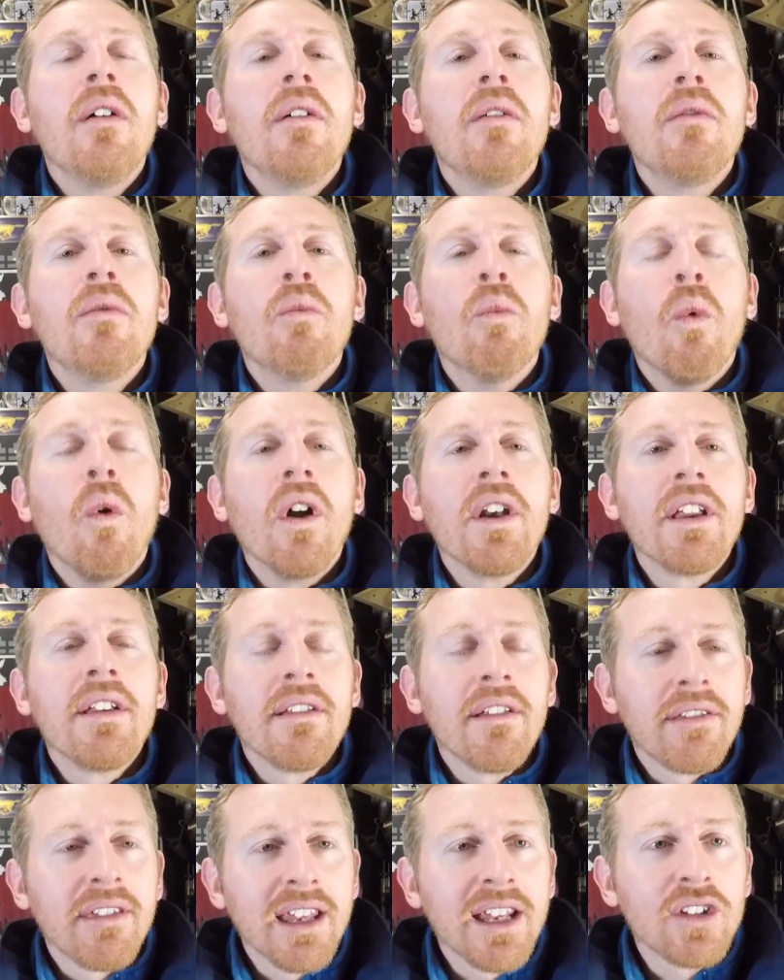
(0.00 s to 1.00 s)
One of
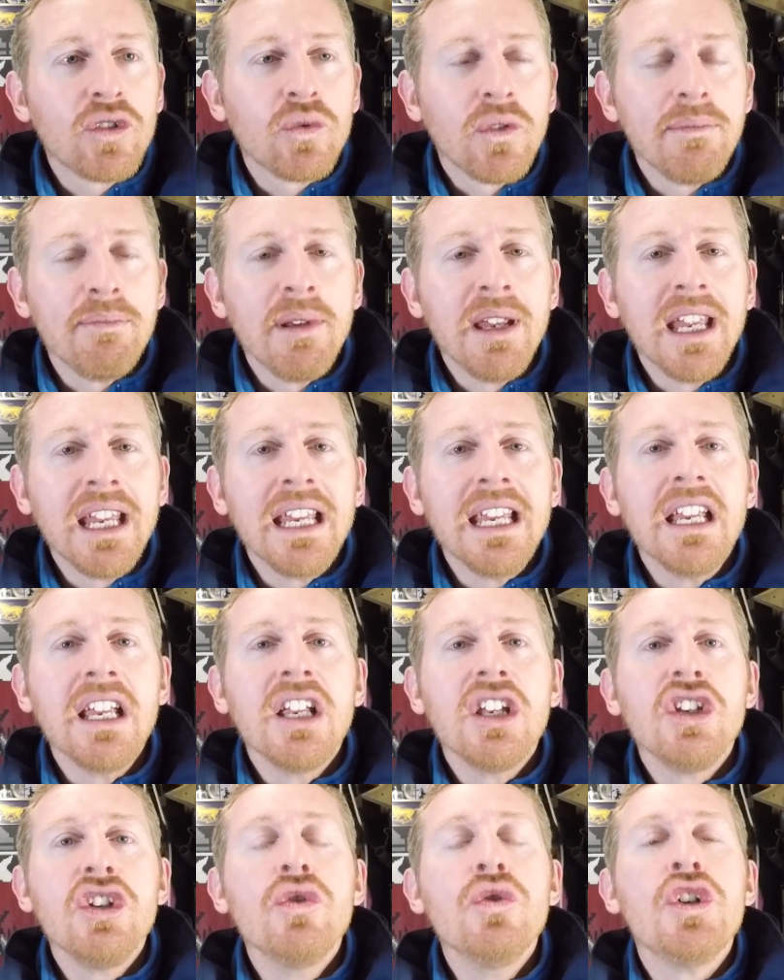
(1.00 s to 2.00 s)
the things would be
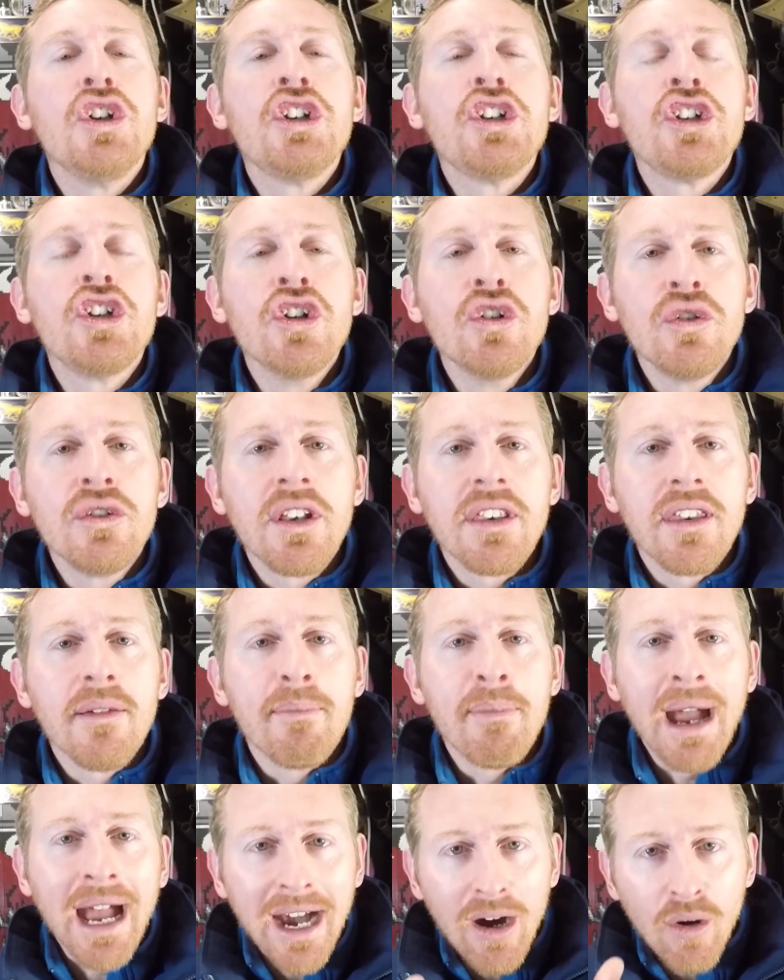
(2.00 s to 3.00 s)
you shoot the
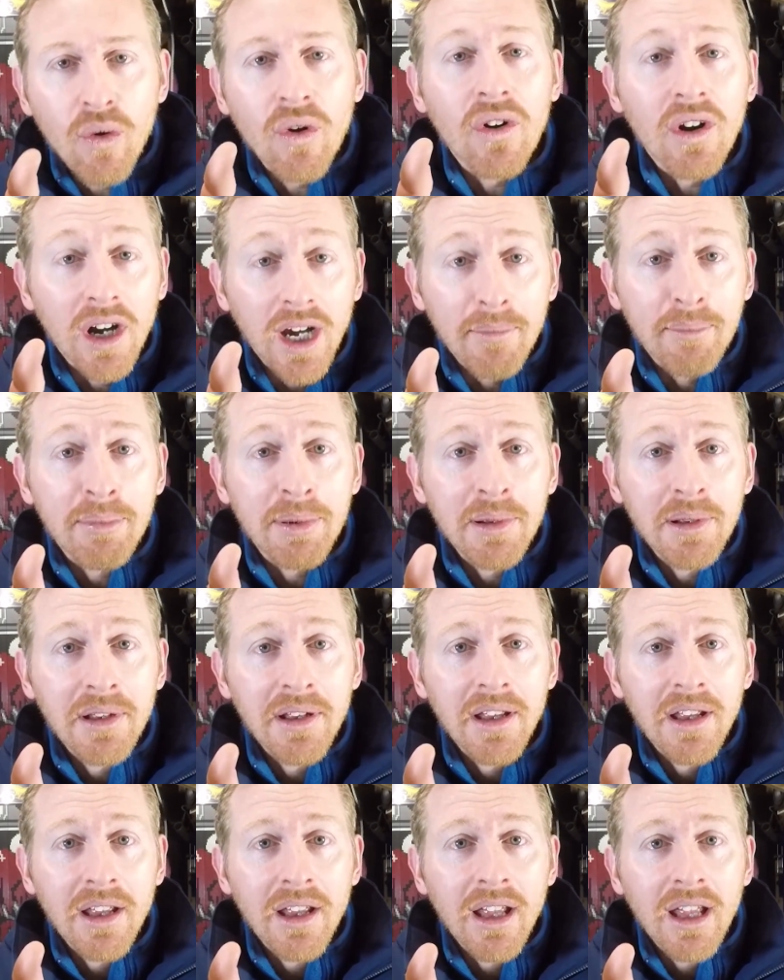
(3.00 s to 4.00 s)
power-up,
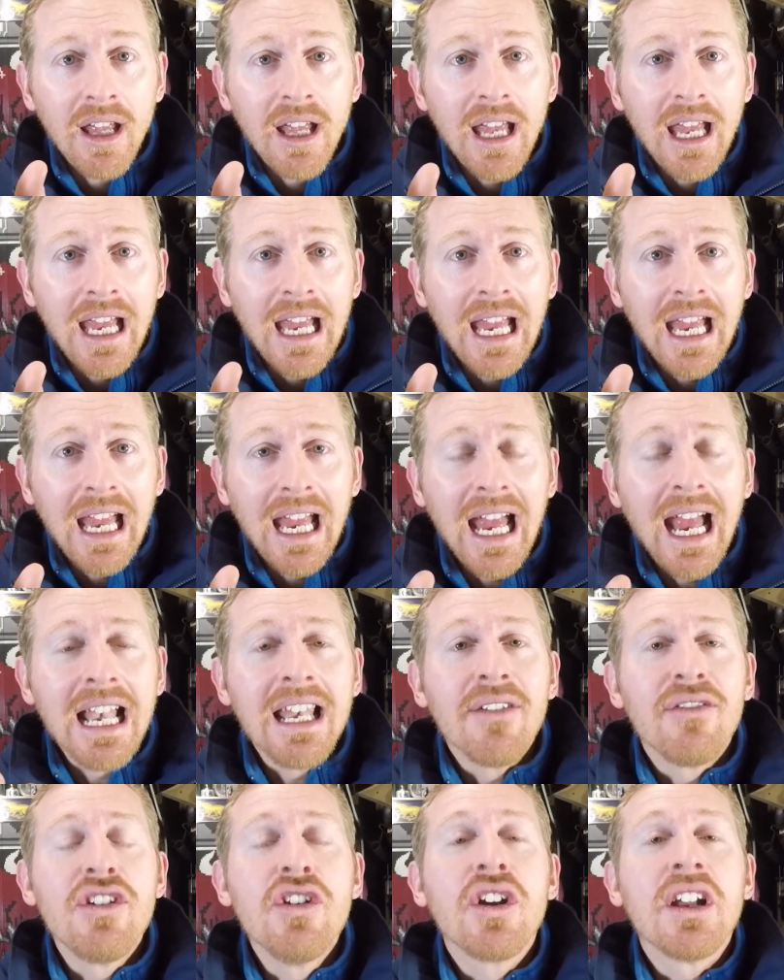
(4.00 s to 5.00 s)
and
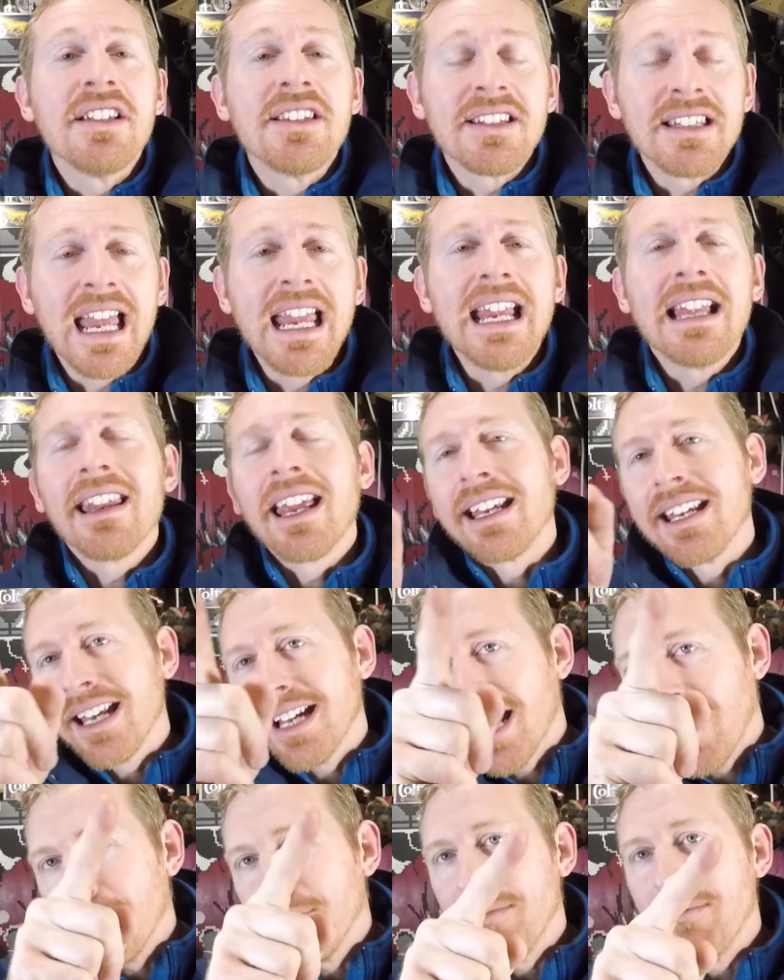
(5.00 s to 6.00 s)
if you could stay, like,
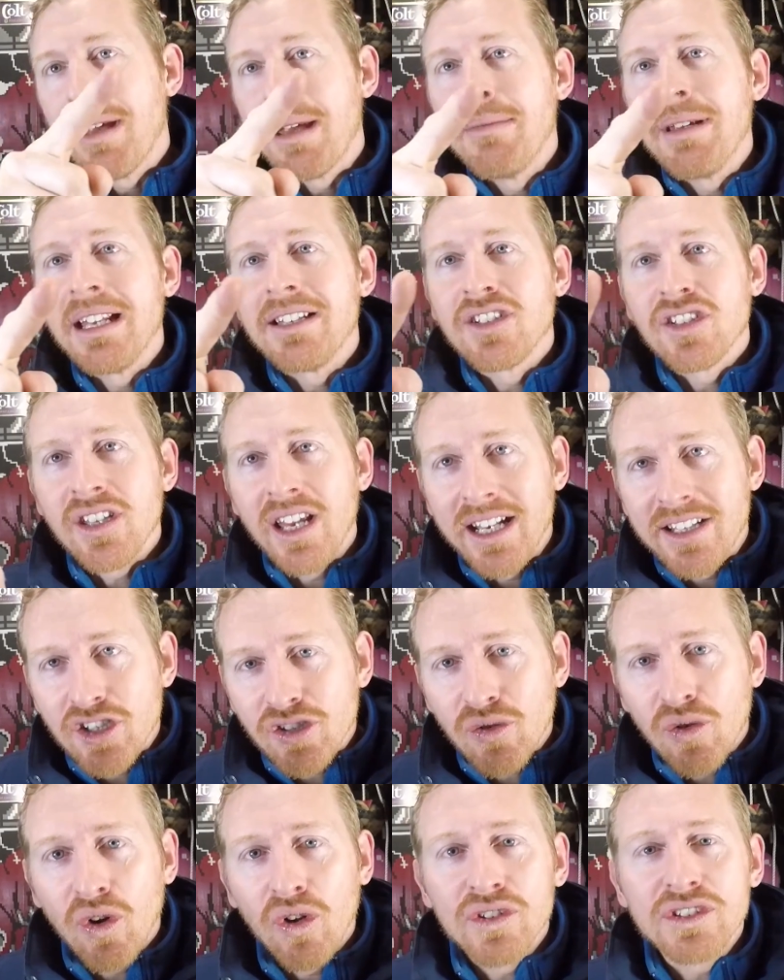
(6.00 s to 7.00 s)
maybe it
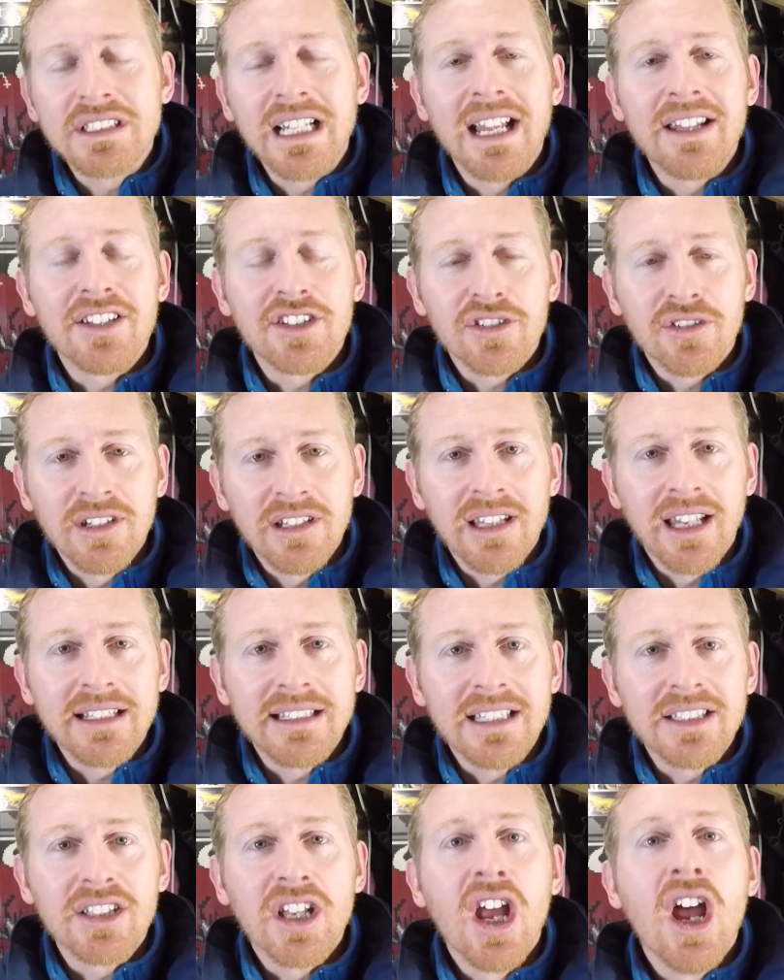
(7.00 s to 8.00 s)
scrolls down the screen like
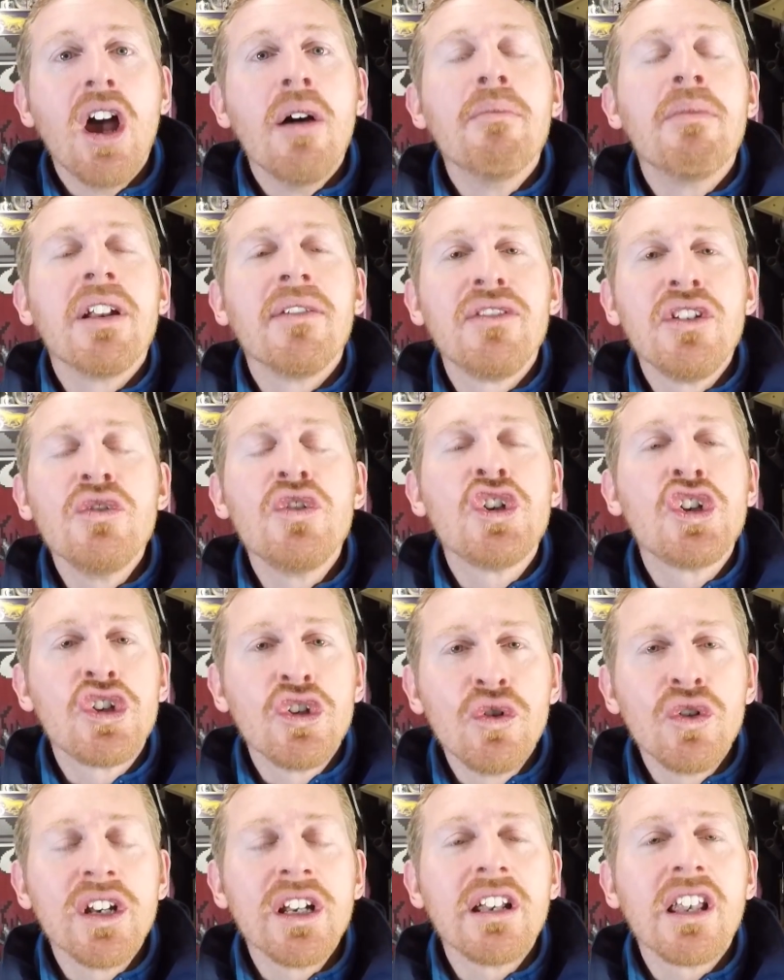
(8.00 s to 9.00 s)
this, but if you
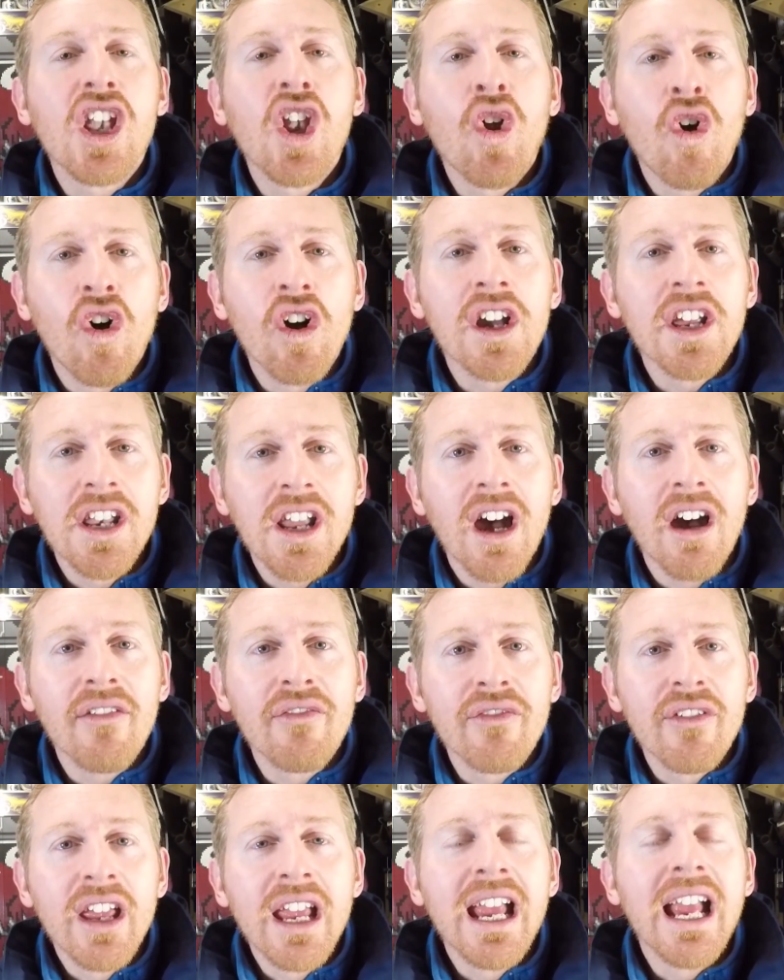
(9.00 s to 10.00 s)
shoot it long
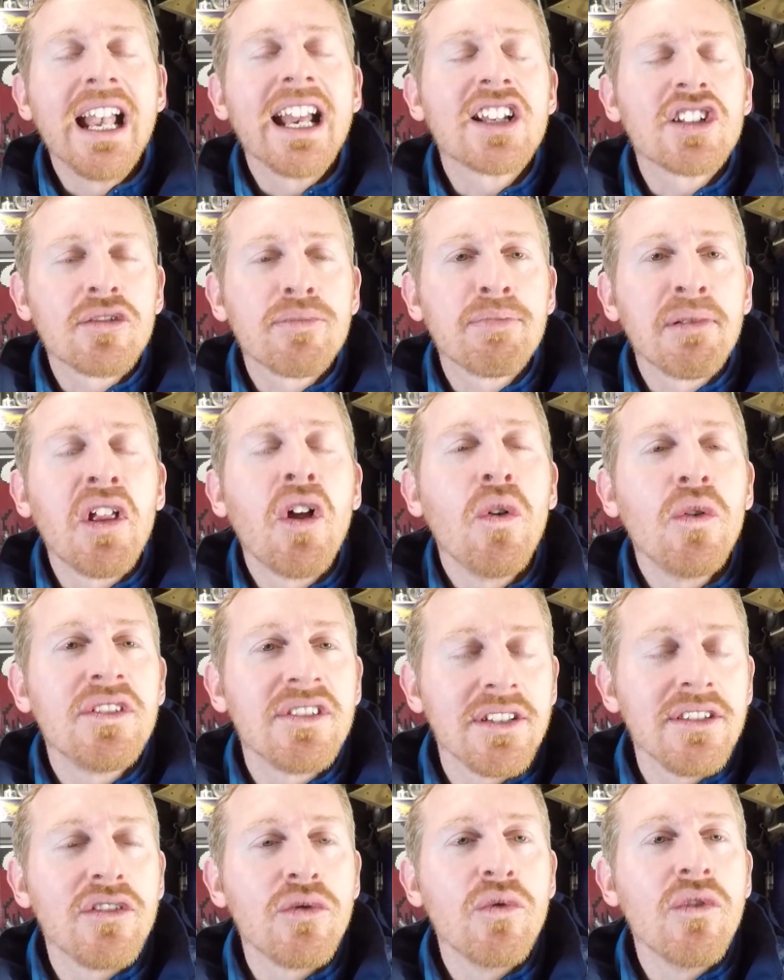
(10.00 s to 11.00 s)
enough, it explodes
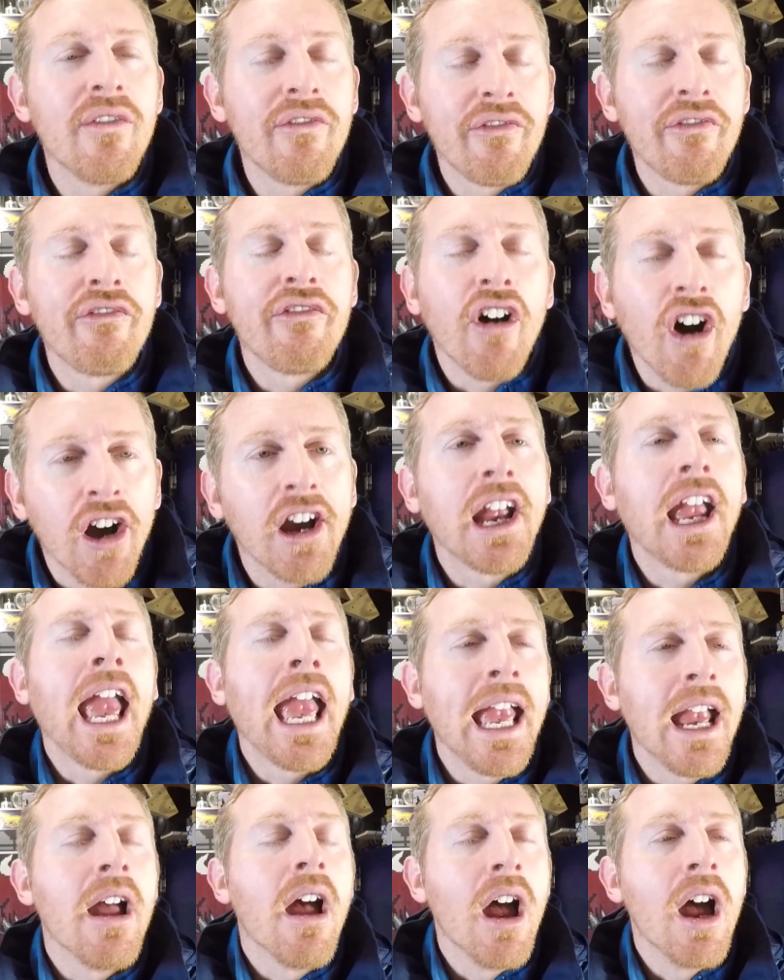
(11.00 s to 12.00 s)
into a
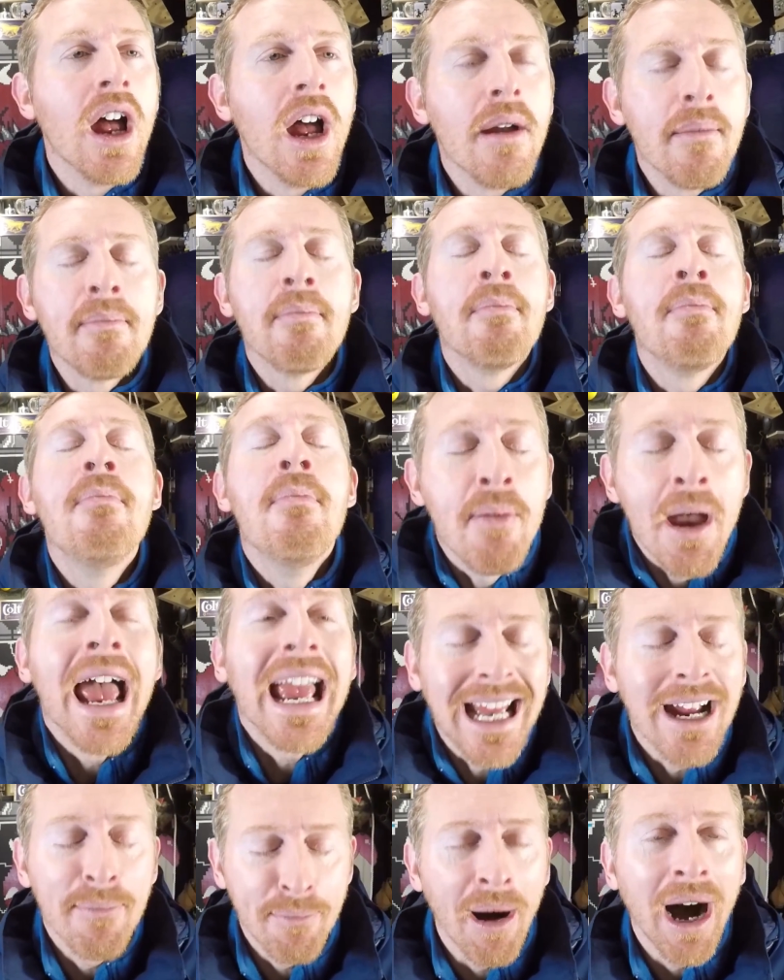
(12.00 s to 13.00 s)
fucking
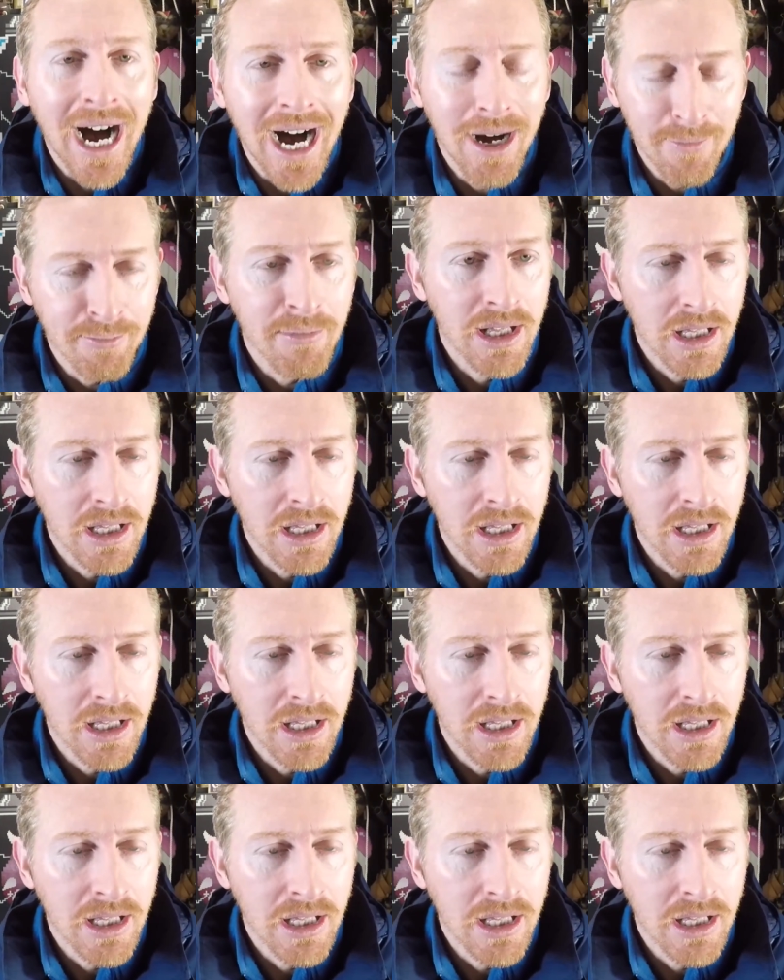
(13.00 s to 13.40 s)
mega bomb.